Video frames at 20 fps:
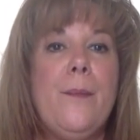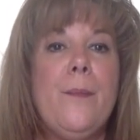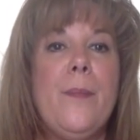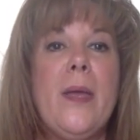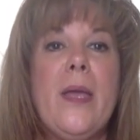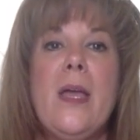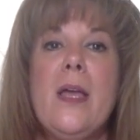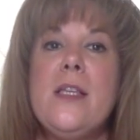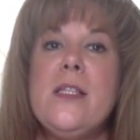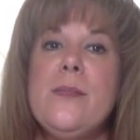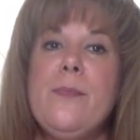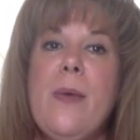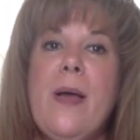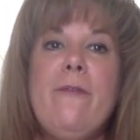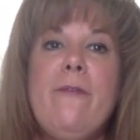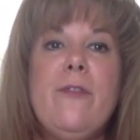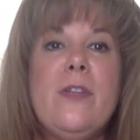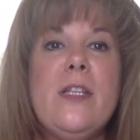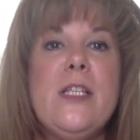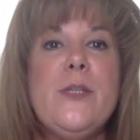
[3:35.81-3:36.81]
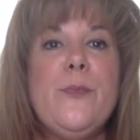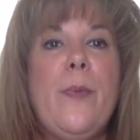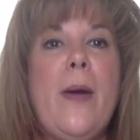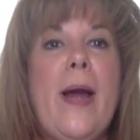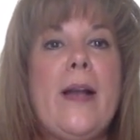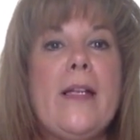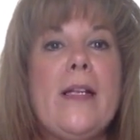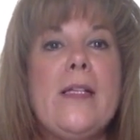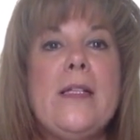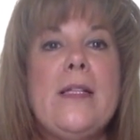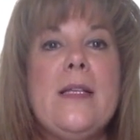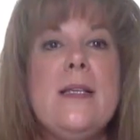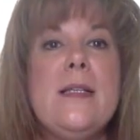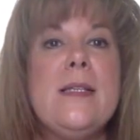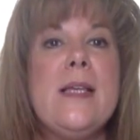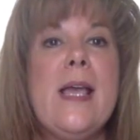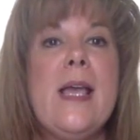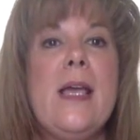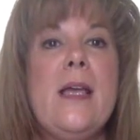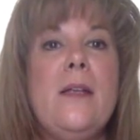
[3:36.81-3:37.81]
because mindfulness
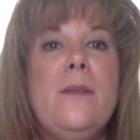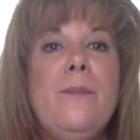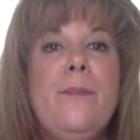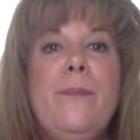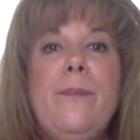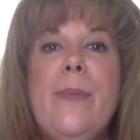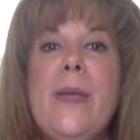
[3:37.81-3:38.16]
practices can